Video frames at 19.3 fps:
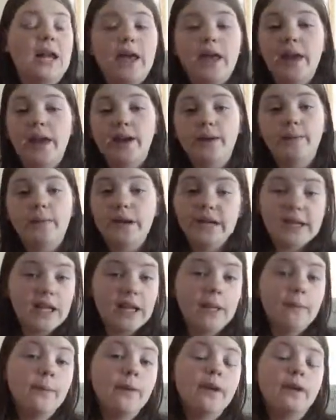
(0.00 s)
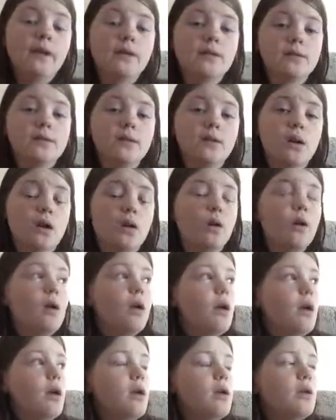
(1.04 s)
I had my guinea pig, so
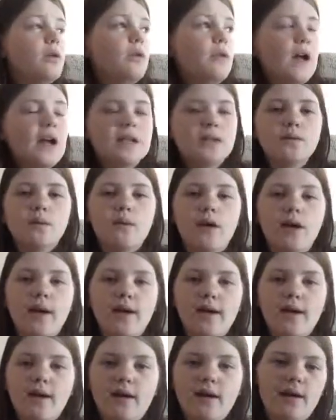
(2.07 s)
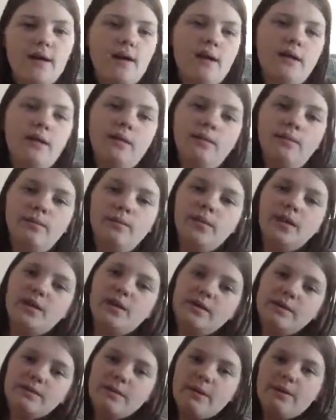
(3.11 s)
that's why
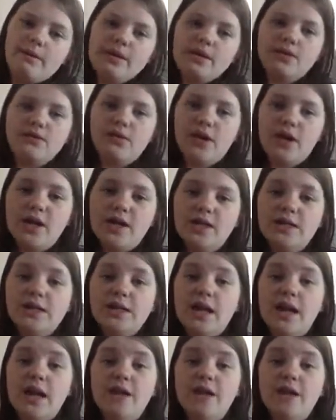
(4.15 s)
he's my best friend.